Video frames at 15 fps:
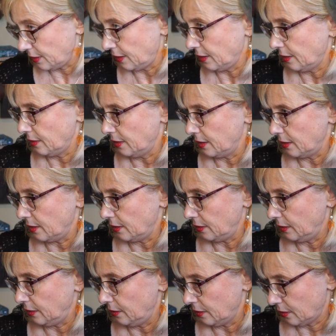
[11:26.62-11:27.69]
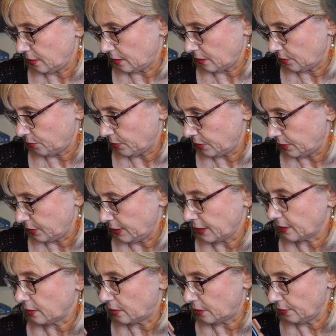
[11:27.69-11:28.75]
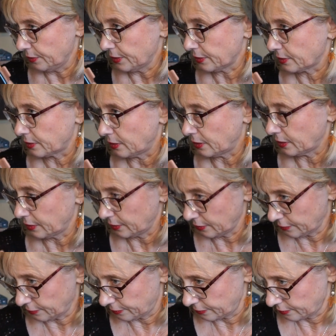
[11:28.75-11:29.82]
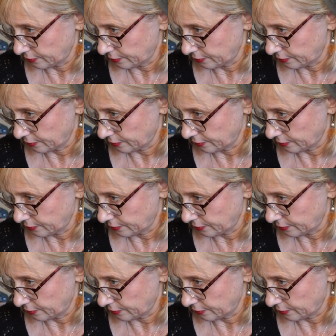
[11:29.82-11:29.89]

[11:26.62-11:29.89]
in the, uh, what do they call this kind of,